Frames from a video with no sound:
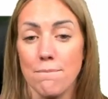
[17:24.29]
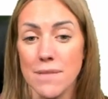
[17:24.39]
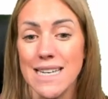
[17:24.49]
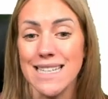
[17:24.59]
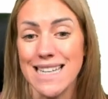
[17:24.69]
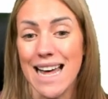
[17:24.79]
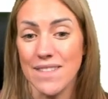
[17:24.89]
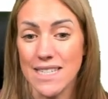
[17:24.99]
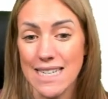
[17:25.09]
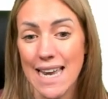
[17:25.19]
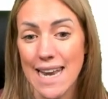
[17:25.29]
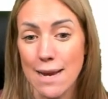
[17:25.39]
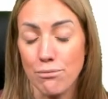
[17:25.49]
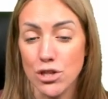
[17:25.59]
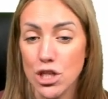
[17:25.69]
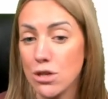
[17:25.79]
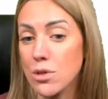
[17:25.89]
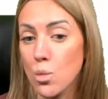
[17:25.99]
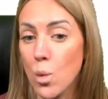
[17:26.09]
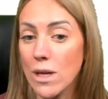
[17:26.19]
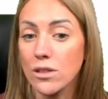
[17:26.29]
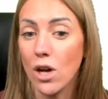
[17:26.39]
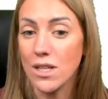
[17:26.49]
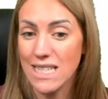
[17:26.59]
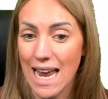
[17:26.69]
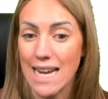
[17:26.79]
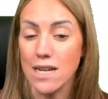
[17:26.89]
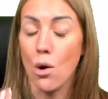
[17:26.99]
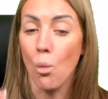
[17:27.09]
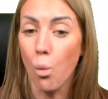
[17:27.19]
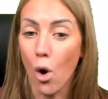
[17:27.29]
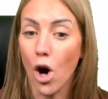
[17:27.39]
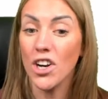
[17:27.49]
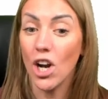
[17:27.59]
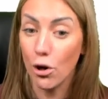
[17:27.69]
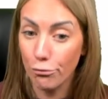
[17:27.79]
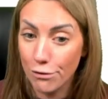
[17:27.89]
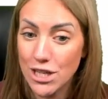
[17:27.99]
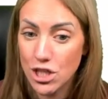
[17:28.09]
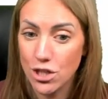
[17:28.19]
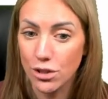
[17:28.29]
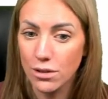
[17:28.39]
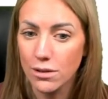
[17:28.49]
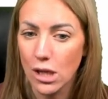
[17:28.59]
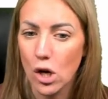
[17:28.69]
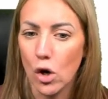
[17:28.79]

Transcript: means that the DNA produced will contain one original